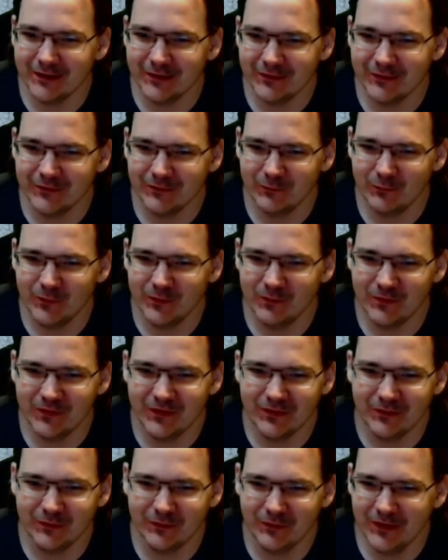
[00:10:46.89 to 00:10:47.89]
You
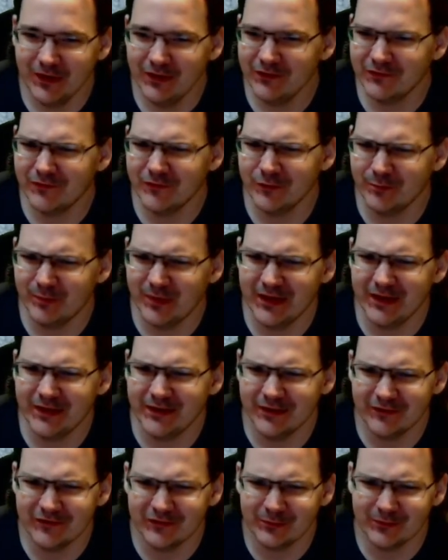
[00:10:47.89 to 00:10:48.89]
know, who cares if you're a paying
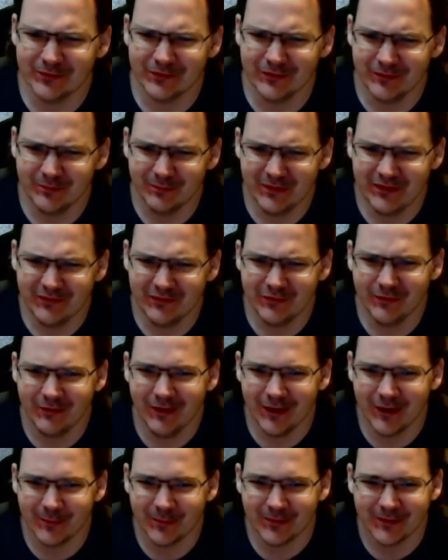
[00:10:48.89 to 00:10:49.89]
customer? You're a piece of
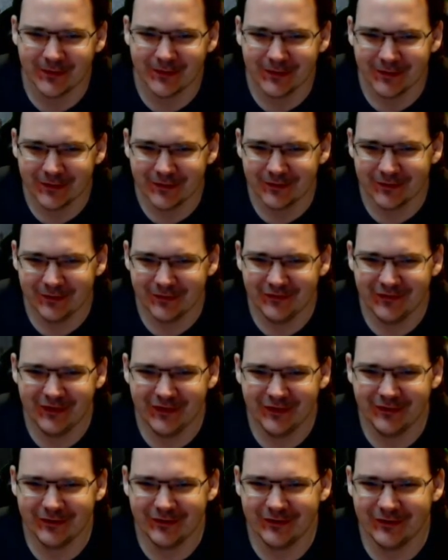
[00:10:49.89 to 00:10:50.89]
crap. You're a
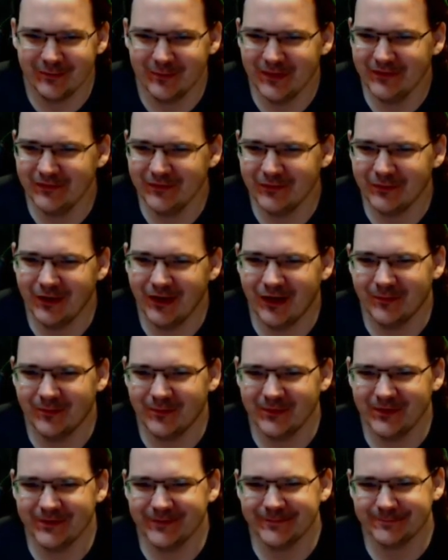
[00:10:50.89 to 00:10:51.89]
cheater. You're a piece of crap,
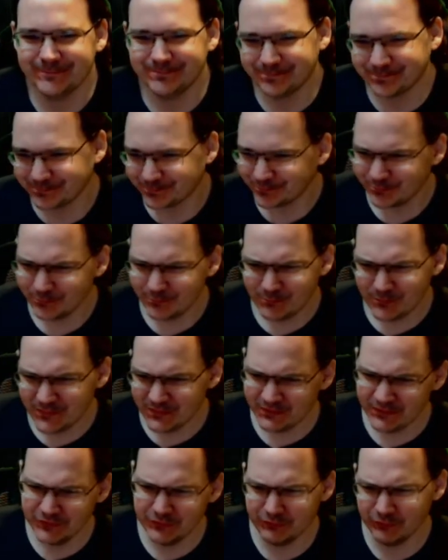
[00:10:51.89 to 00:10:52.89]
you know.
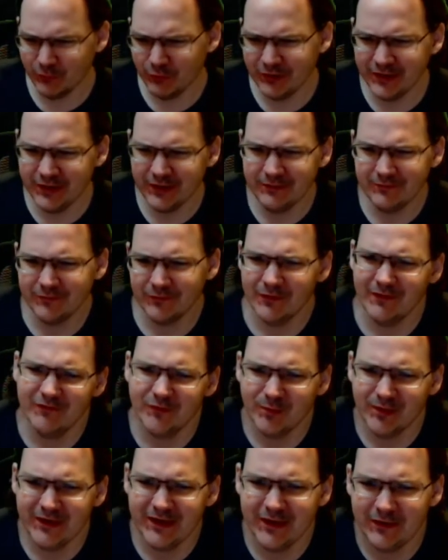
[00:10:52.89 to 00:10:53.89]
He's ruining it for
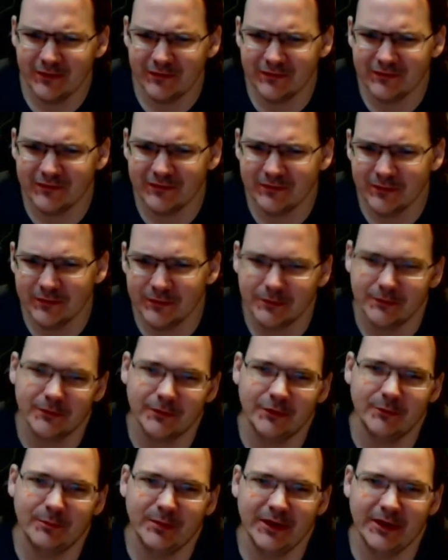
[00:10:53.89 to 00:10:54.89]
everybody else,
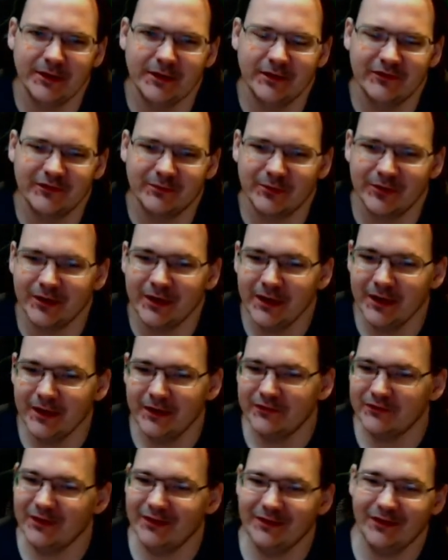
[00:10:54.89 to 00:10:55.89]
our paying customer.
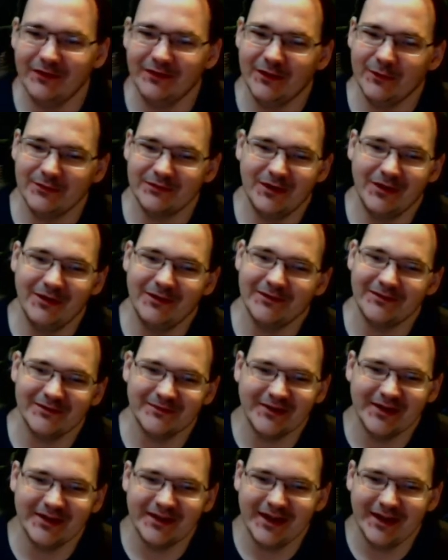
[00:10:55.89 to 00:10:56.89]
So I thought that was awesome,
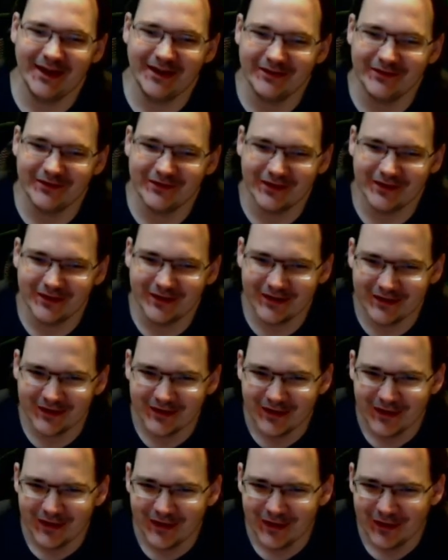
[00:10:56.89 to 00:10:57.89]
man. I had to share
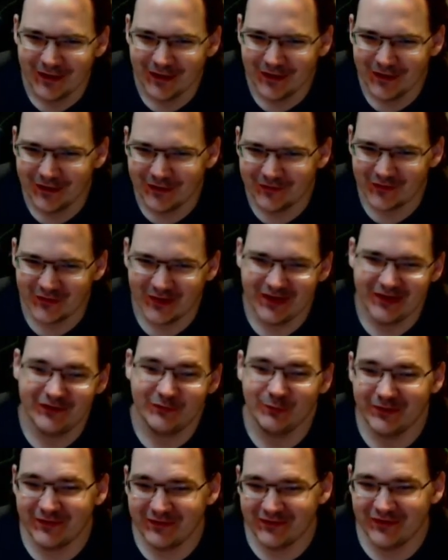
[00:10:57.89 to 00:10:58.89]
that. So
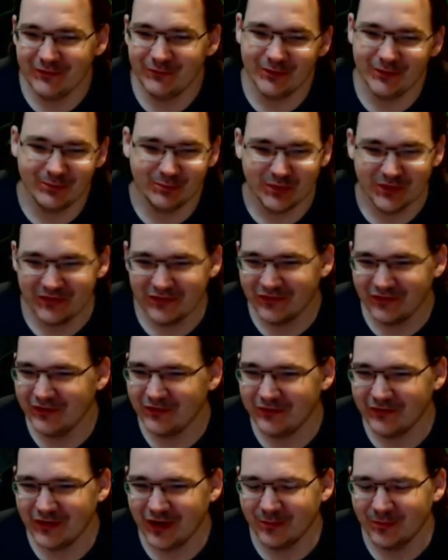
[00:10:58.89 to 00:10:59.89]
H1Z1, bunch of
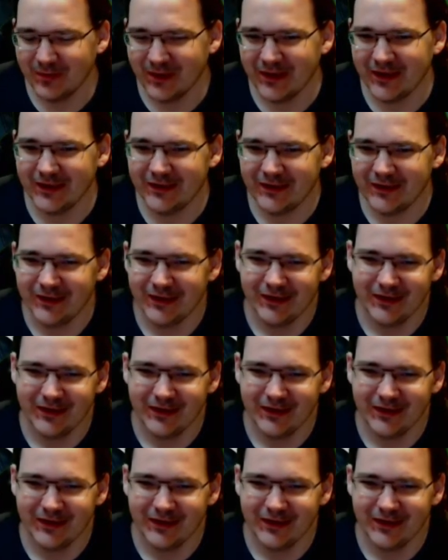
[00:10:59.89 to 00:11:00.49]
cheaters got banned.